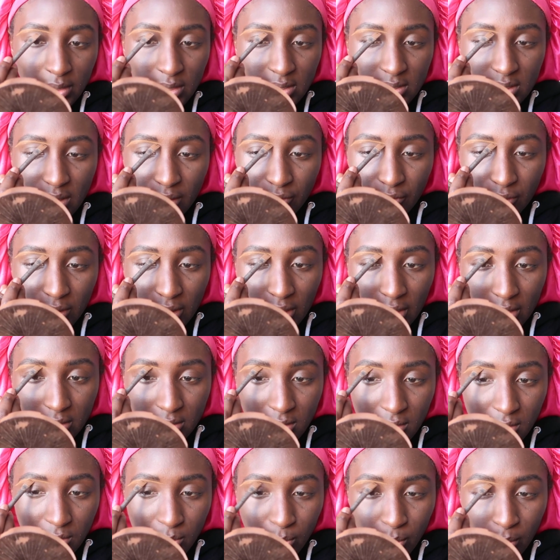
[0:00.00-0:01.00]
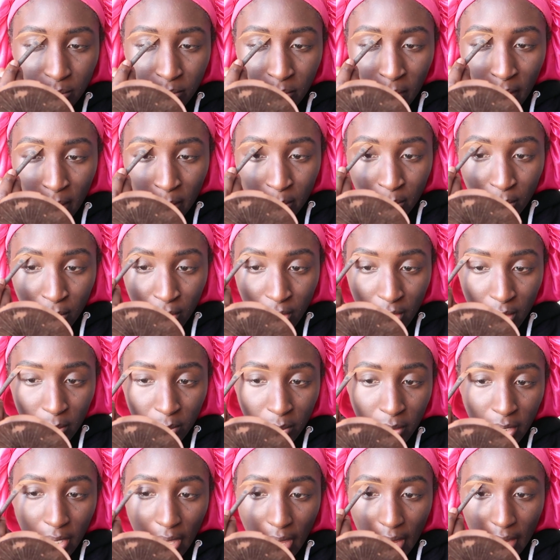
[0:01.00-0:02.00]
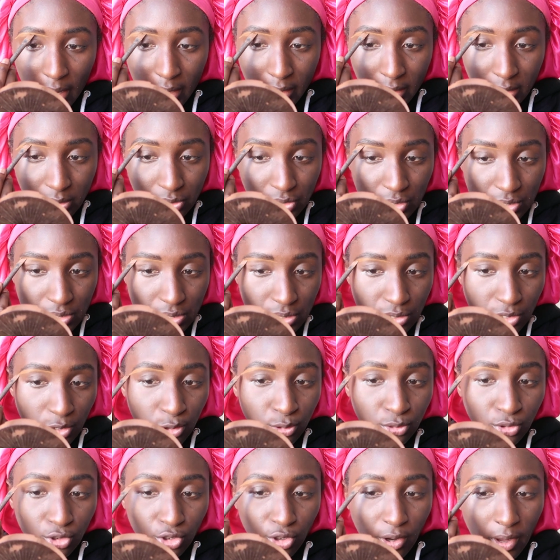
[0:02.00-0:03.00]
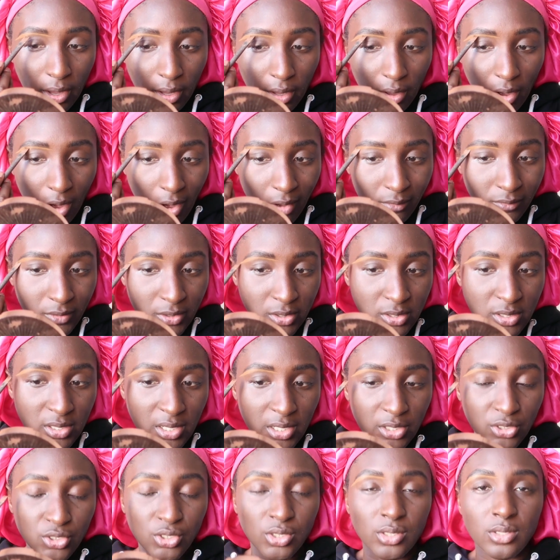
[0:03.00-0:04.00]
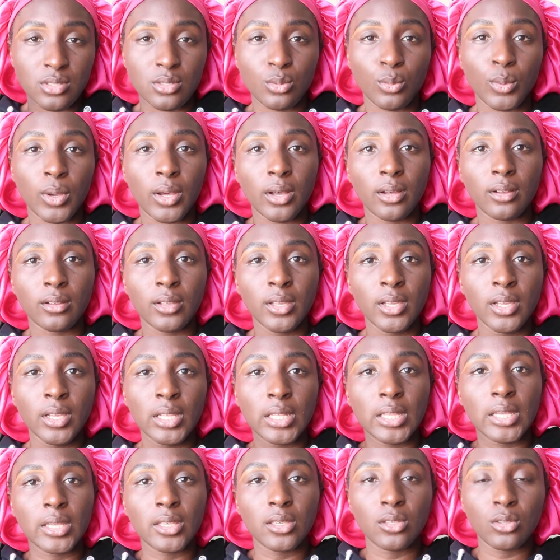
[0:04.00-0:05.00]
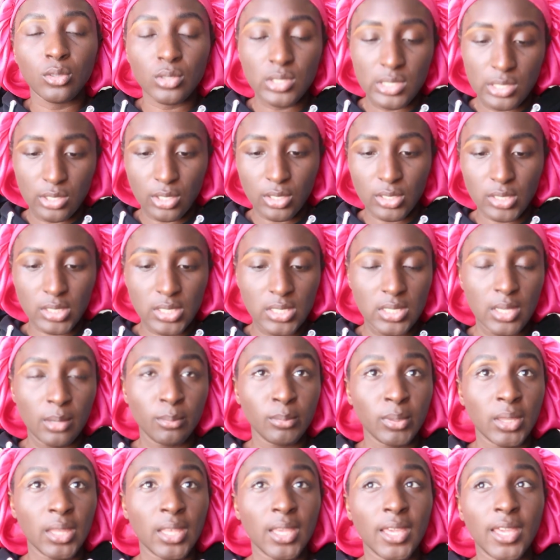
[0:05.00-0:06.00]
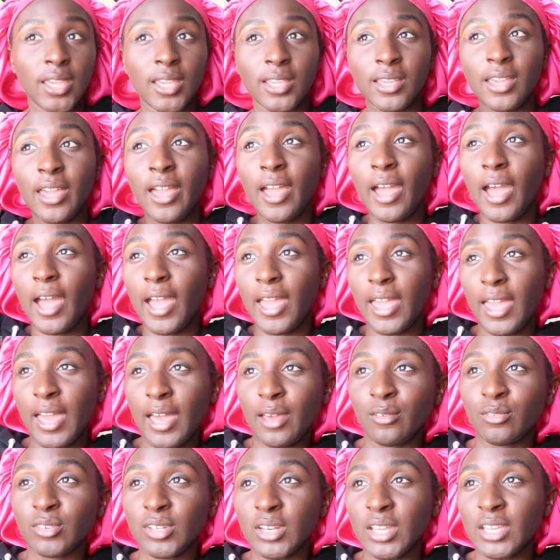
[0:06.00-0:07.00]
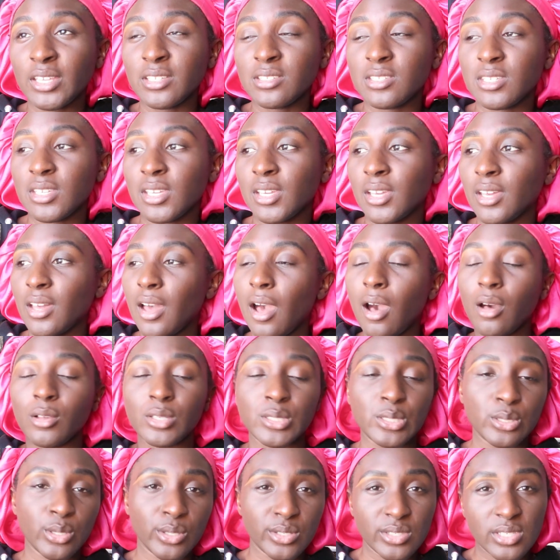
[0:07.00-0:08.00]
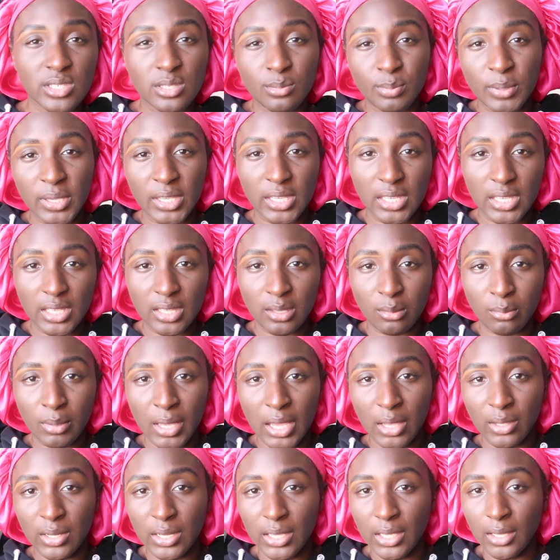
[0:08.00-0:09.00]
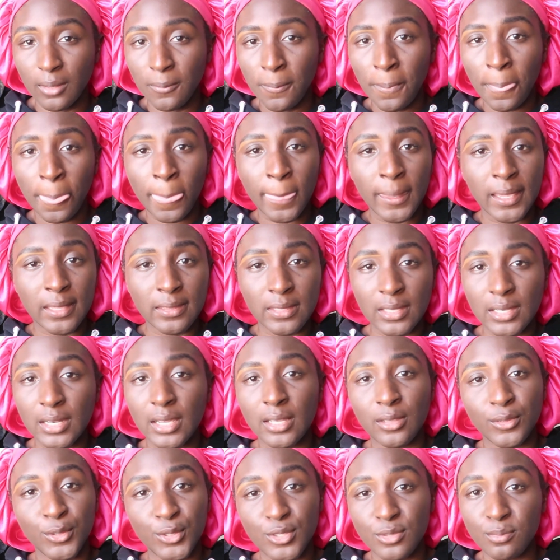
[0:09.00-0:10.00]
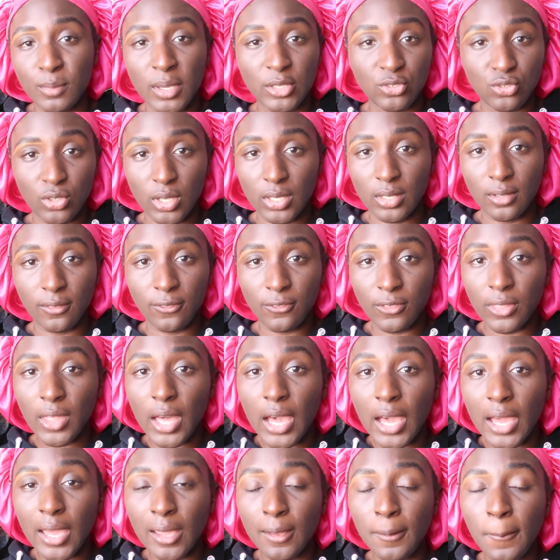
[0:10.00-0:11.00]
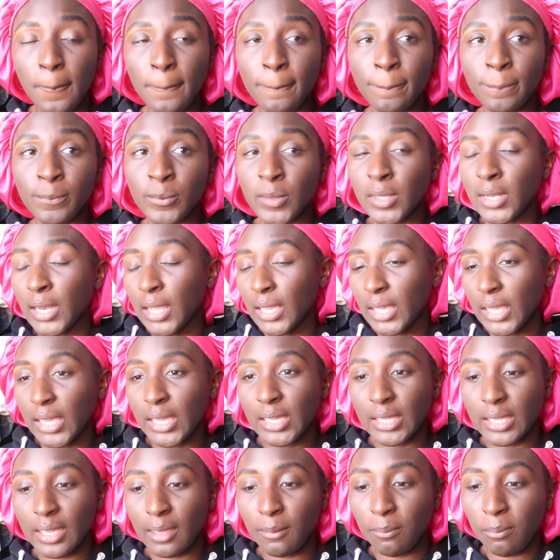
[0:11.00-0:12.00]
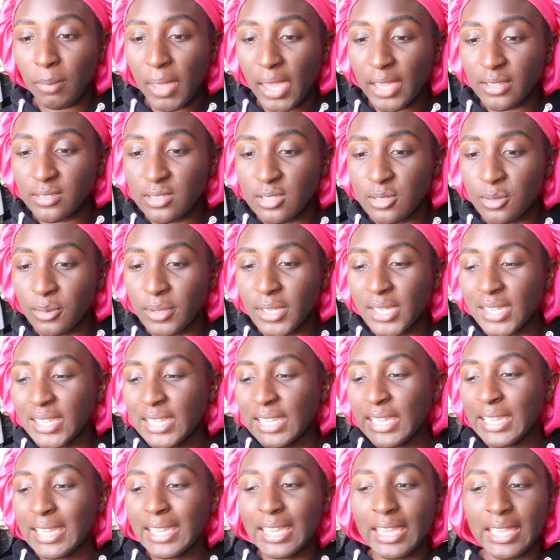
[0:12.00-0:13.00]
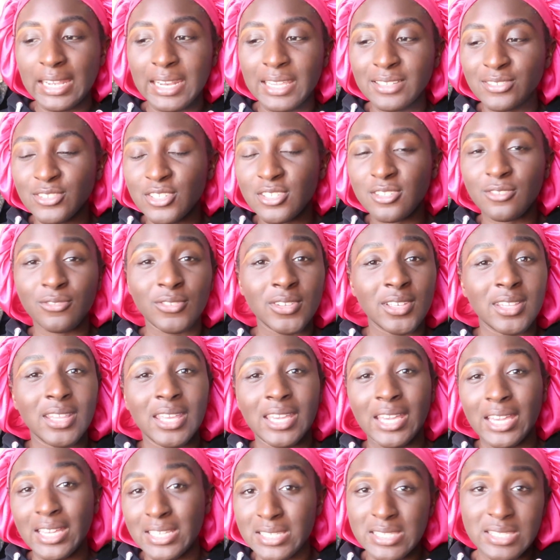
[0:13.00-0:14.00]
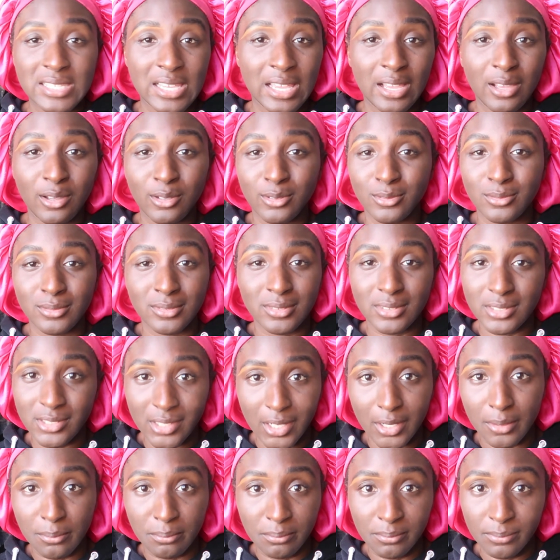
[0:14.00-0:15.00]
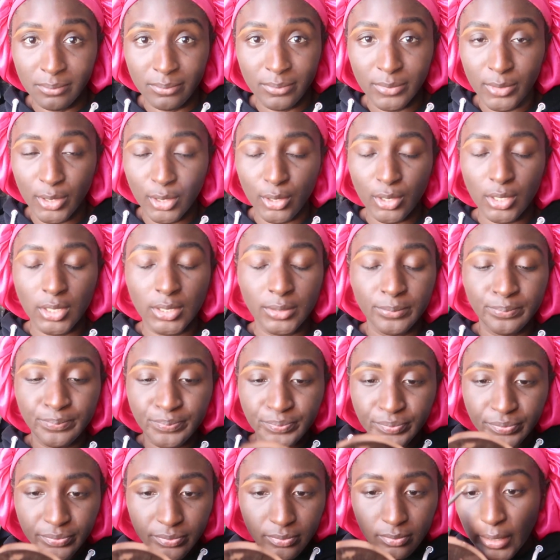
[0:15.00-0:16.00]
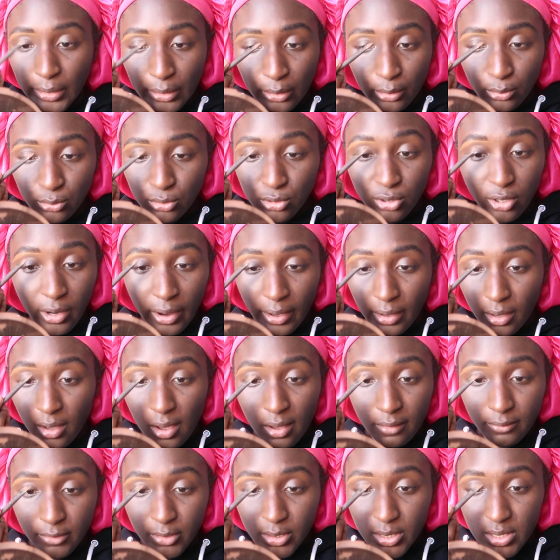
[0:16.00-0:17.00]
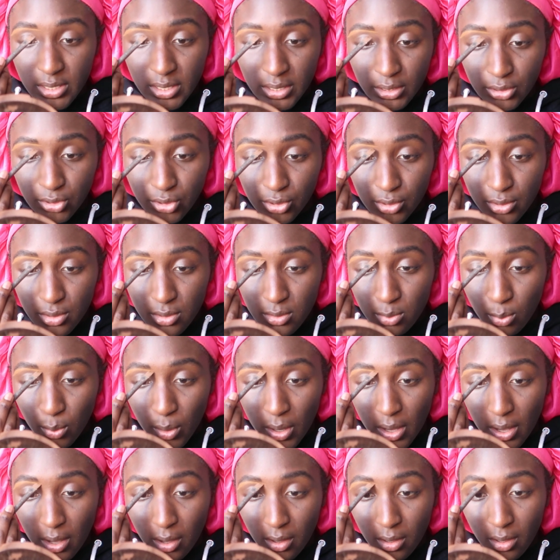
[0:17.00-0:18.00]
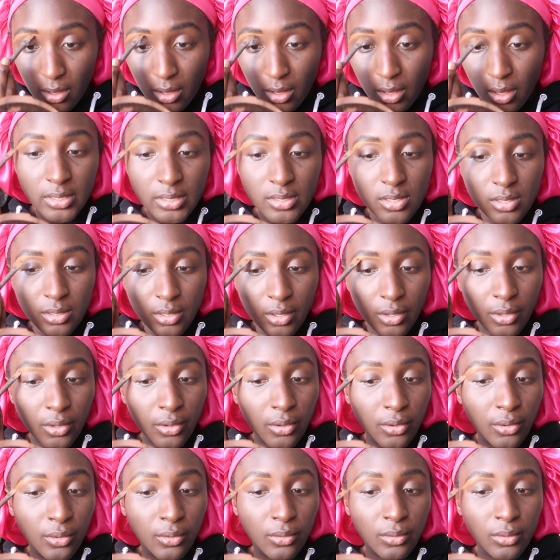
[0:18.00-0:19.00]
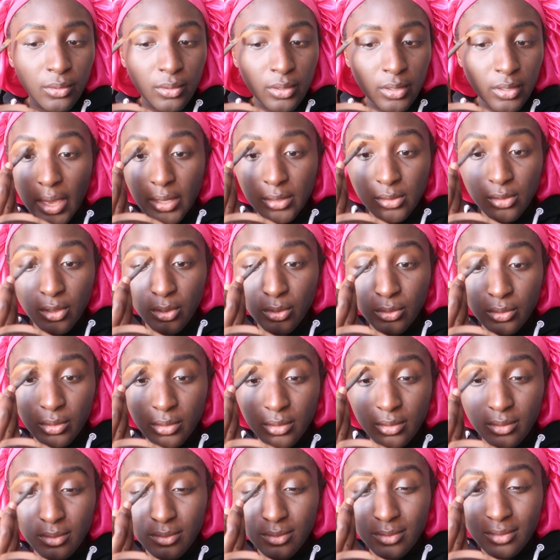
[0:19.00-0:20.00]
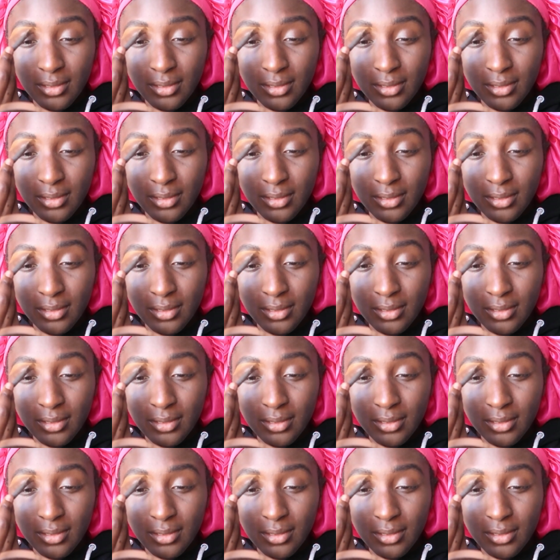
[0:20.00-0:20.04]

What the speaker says: It definitely has to do with memory, but I just don't track conversations well. Like, you'll start something, I have an idea, I'll start speaking about it, and then I lose my train of thought, and I can't get back to it, and I just feel like I sound dumb, you know? I don't track conversations well, and so I don't